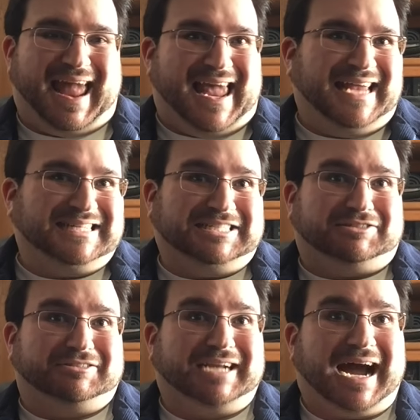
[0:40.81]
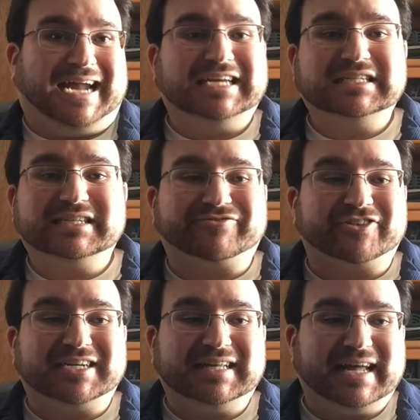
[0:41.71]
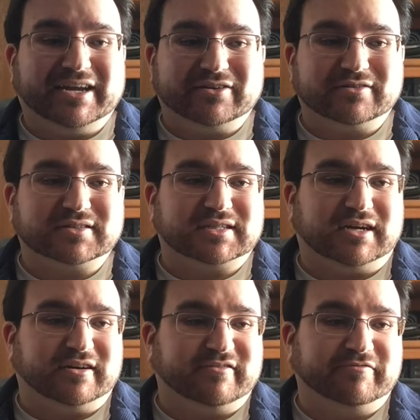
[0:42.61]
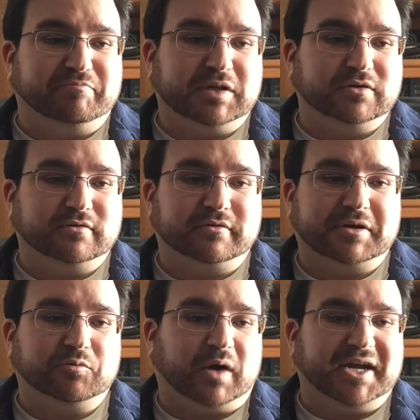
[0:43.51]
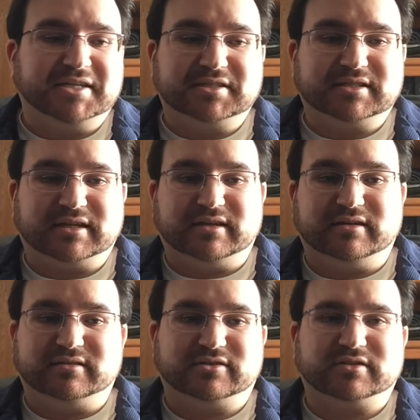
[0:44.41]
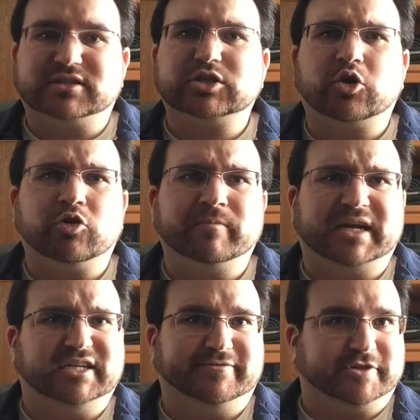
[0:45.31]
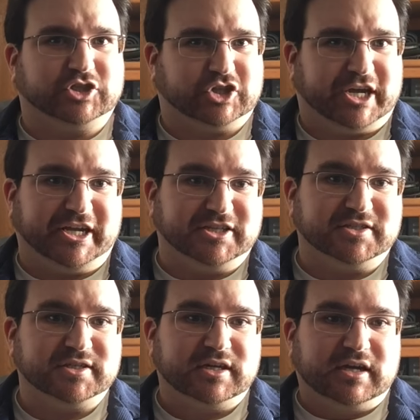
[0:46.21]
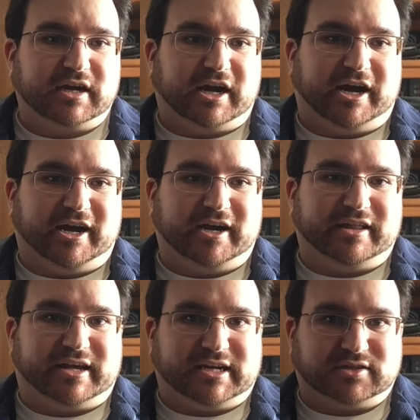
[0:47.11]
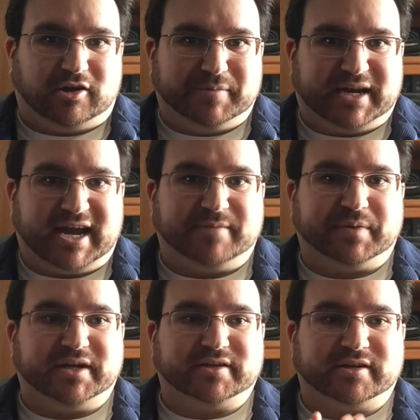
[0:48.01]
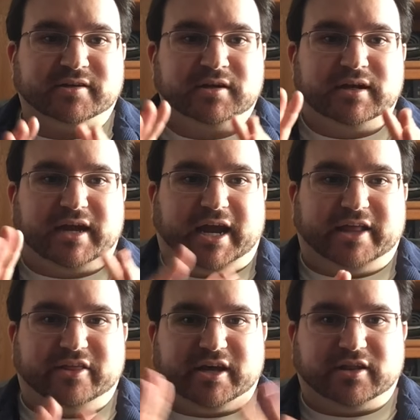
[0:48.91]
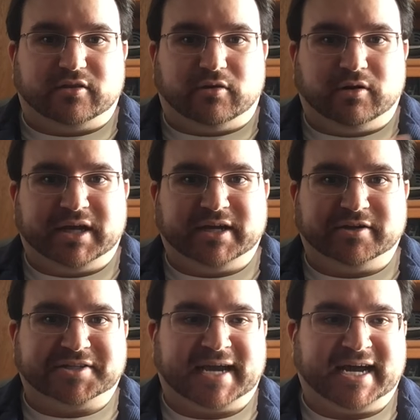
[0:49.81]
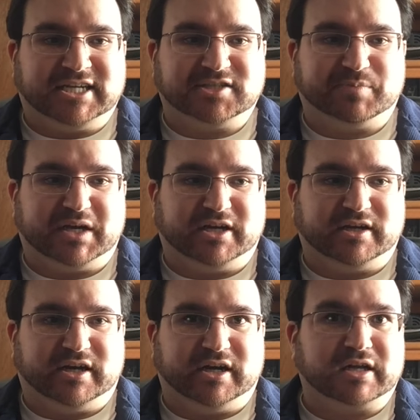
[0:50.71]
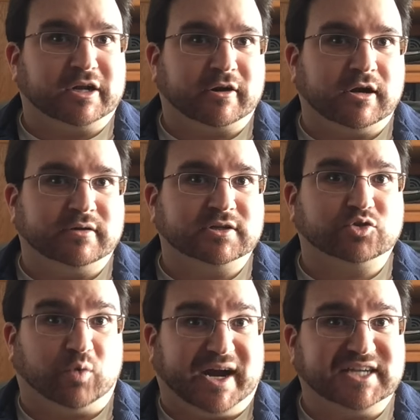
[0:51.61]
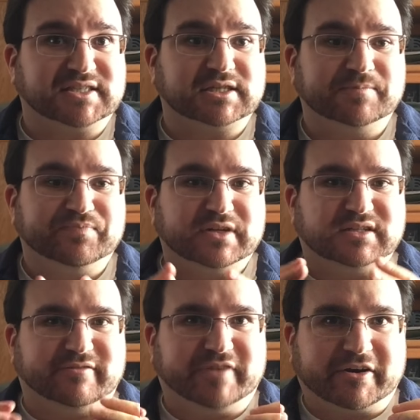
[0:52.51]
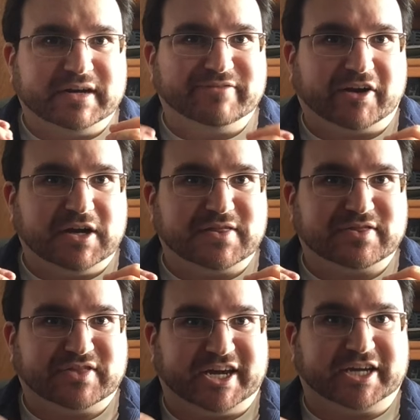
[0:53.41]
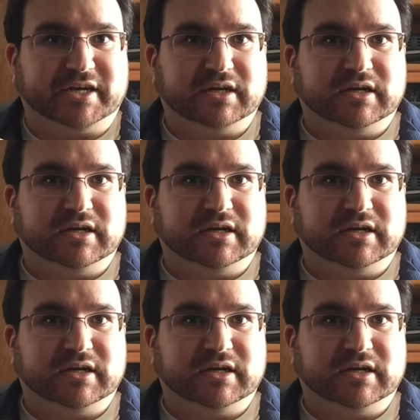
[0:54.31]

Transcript: 8 or 9 different layers of blue and white, and it's just so many different shades that has all been hand painted. And then the whole hilt has been clear coated twice. It's a very, very thick